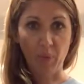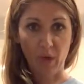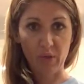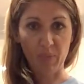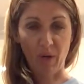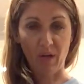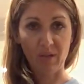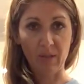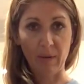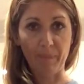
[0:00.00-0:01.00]

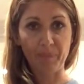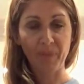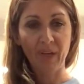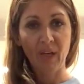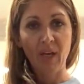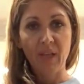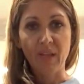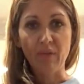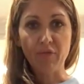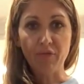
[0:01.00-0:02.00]
postpartum.
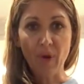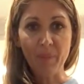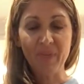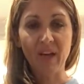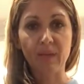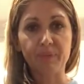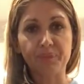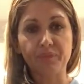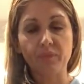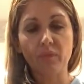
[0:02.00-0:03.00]
Then from that,
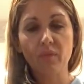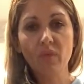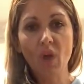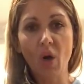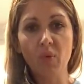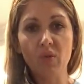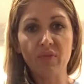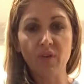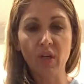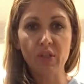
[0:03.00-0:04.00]
I will
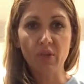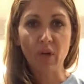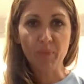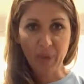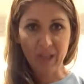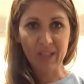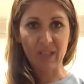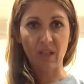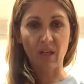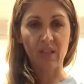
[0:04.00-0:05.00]
devise your own
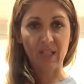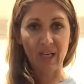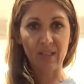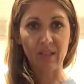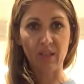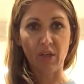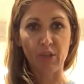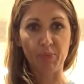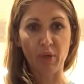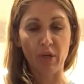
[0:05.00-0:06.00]
personalised exercise
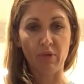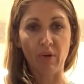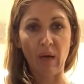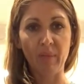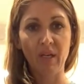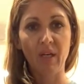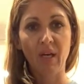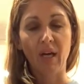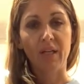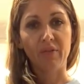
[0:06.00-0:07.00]
programme,
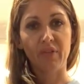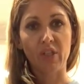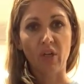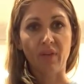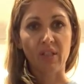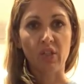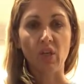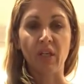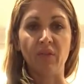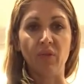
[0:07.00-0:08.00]
and at Physio Advantage I
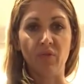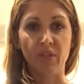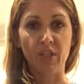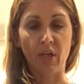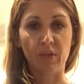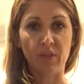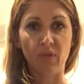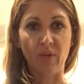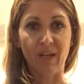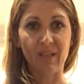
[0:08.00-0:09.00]
give you videos of
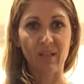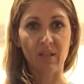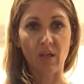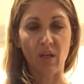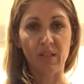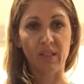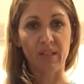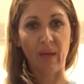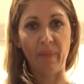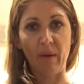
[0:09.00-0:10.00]
your exercises,
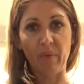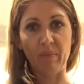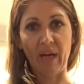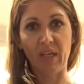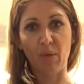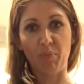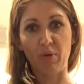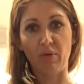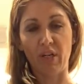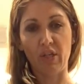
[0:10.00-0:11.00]
and then we make a
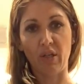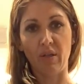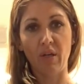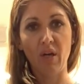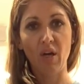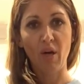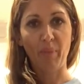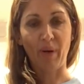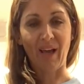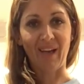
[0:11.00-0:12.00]
progression
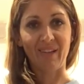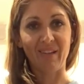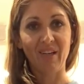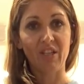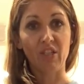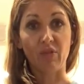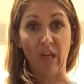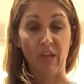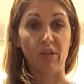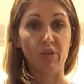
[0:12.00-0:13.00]
plan to
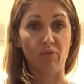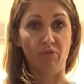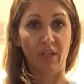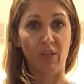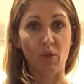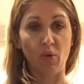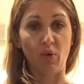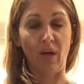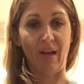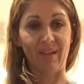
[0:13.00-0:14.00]
get you to reach
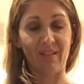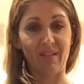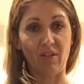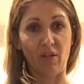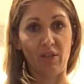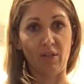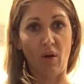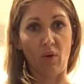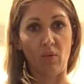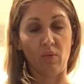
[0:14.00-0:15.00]
your exercise
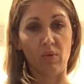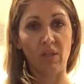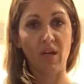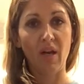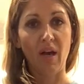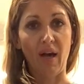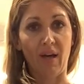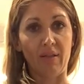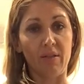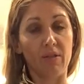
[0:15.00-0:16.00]
goals
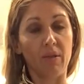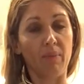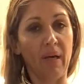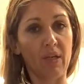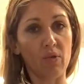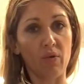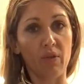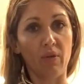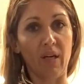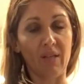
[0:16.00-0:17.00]
and make sure
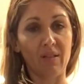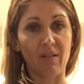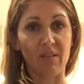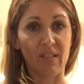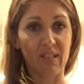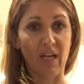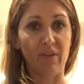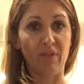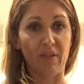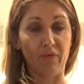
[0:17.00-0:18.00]
you're exercising
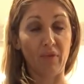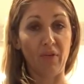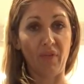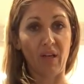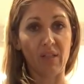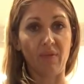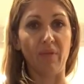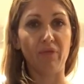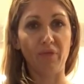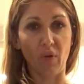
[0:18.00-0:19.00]
safely and effectively
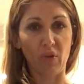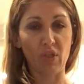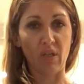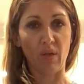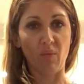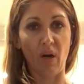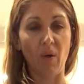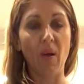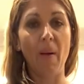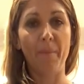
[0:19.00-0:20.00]
and functioning
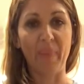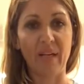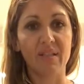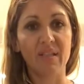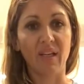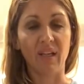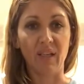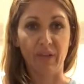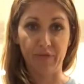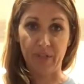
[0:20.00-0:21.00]
well, bending,
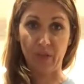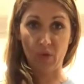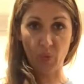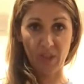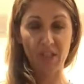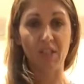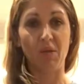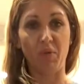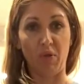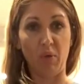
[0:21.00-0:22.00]
lifting and
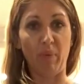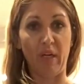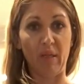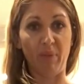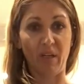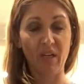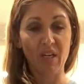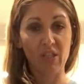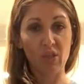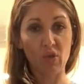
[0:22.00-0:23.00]
twisting with your baby,
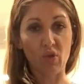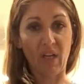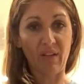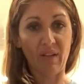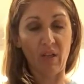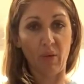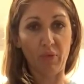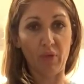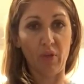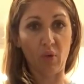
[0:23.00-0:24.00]
strengthening up
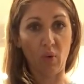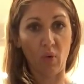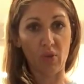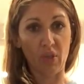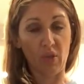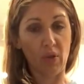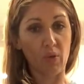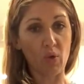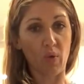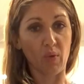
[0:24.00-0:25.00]
through your core so you
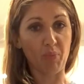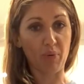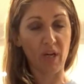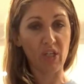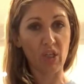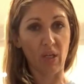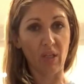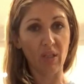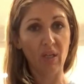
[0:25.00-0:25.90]
control the pressure